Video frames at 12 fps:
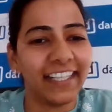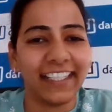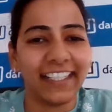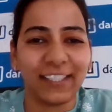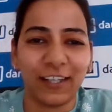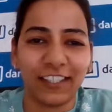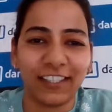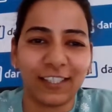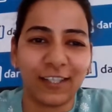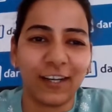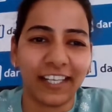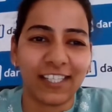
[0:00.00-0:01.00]
It is not the
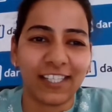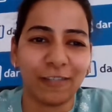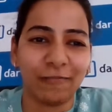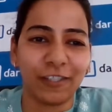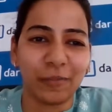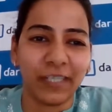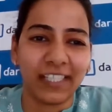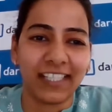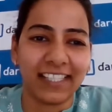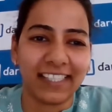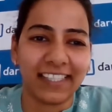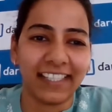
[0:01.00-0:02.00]
strongest of the
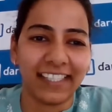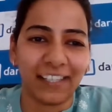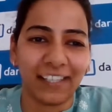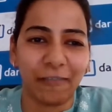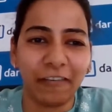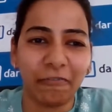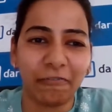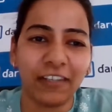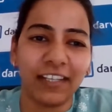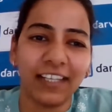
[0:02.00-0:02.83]
species that survive,